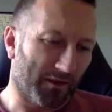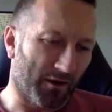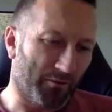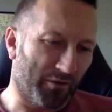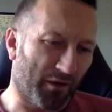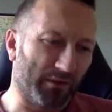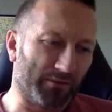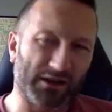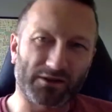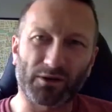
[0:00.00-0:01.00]
problems
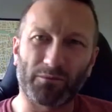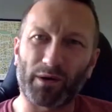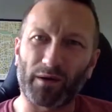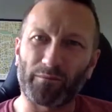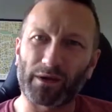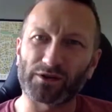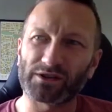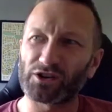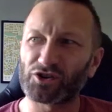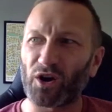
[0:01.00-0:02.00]
at some point, because
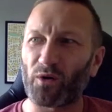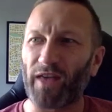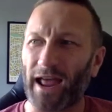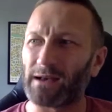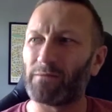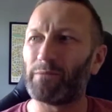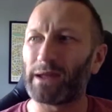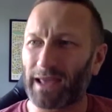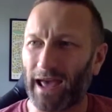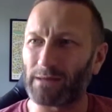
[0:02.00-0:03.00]
the show then
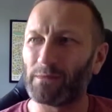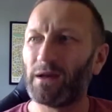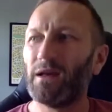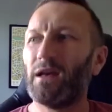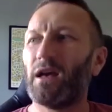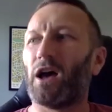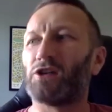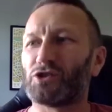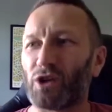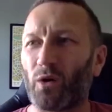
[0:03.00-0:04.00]
became a
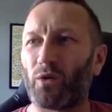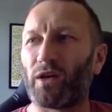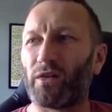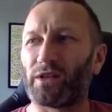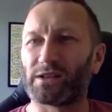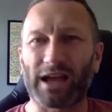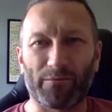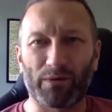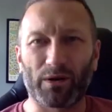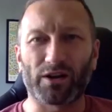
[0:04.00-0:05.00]
show that the
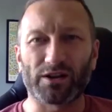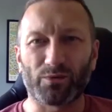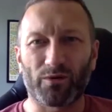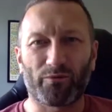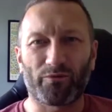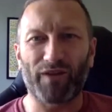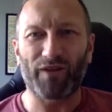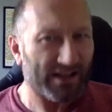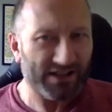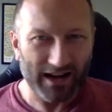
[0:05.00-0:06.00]
tabloids were
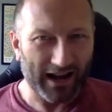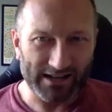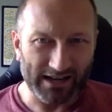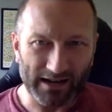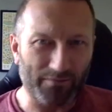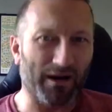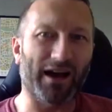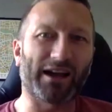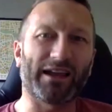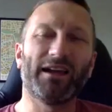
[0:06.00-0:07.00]
fascinated
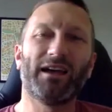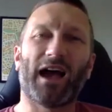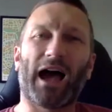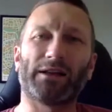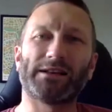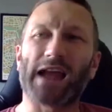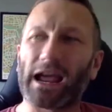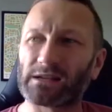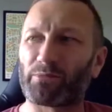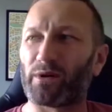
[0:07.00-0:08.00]
by and
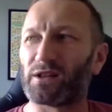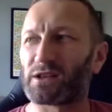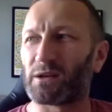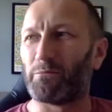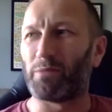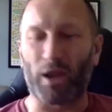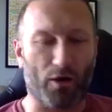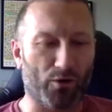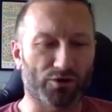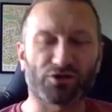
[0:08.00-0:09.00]
desperate to
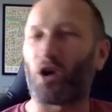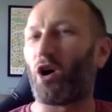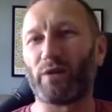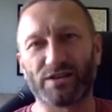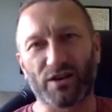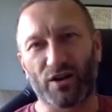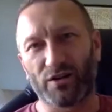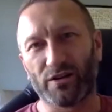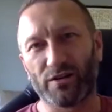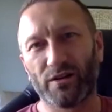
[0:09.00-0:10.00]
blow stories
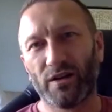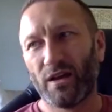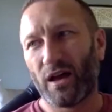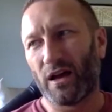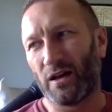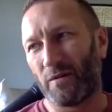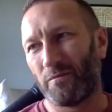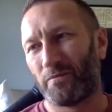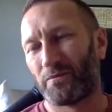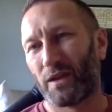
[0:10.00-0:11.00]
on.
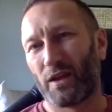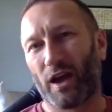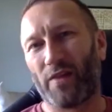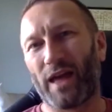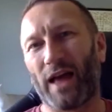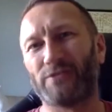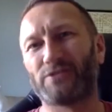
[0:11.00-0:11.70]
And so